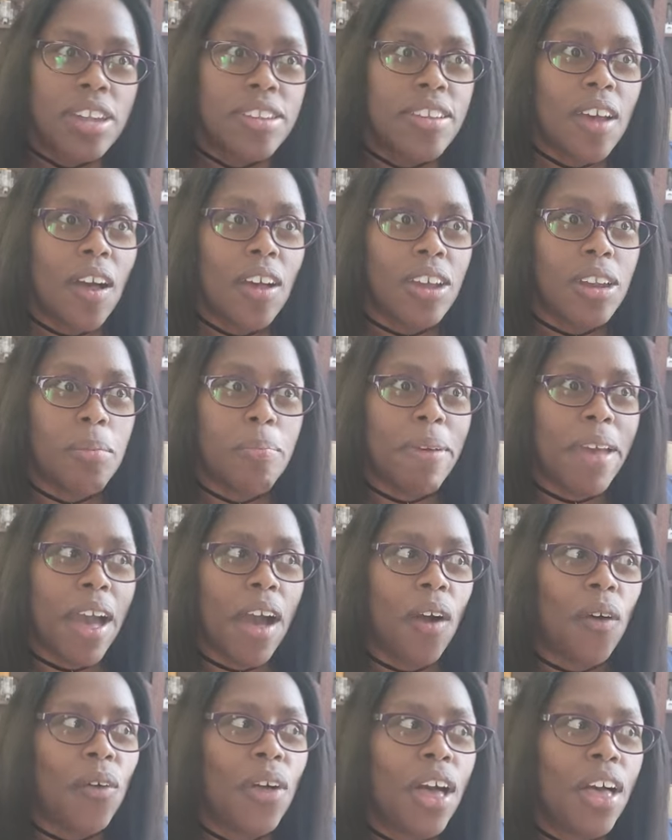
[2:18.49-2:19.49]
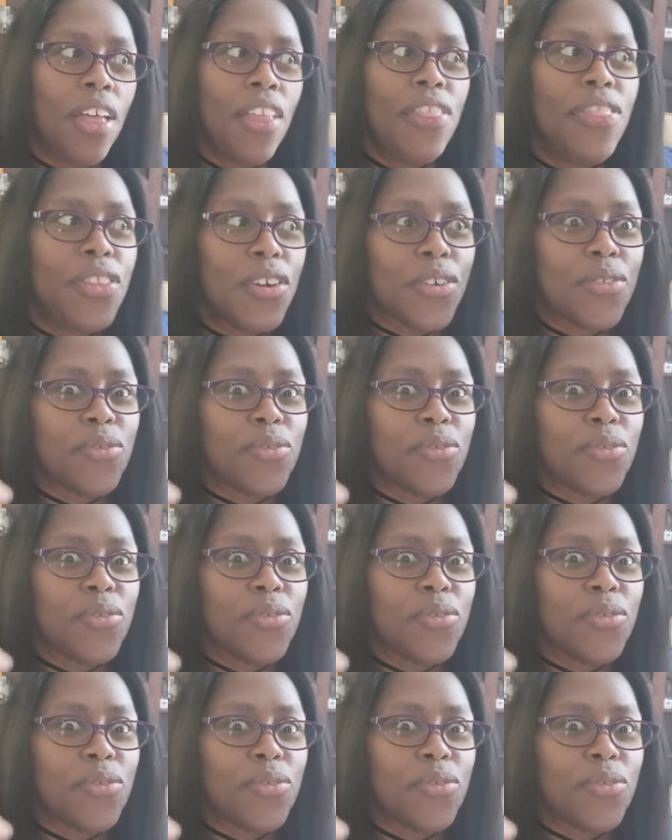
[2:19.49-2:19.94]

talking about the